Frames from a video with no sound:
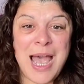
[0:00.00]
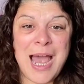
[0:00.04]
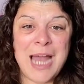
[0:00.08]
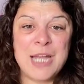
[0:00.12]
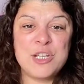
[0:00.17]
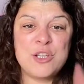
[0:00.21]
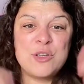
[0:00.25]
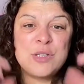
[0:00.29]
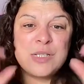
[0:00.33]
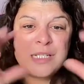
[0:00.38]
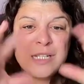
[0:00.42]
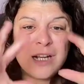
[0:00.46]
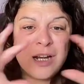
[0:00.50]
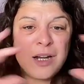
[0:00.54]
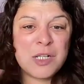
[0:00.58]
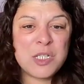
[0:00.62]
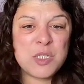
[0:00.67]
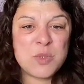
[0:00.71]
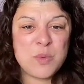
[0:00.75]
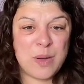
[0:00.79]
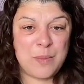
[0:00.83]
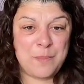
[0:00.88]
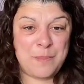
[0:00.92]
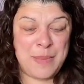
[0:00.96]
And you start
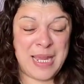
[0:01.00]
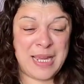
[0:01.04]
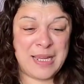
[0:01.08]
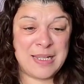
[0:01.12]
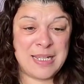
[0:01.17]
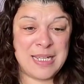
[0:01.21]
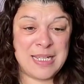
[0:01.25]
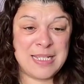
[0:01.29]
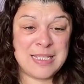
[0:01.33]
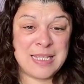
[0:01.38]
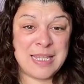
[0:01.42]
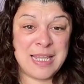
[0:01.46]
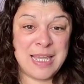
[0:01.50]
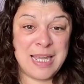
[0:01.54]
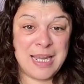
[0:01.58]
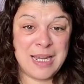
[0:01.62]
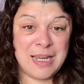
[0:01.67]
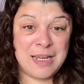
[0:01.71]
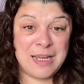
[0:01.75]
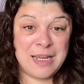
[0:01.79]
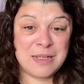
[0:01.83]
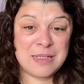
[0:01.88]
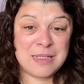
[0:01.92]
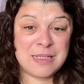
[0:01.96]
to unpick these
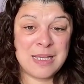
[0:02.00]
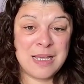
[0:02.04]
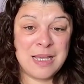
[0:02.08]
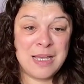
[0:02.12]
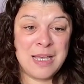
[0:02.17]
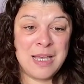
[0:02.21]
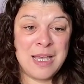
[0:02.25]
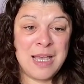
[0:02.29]
things.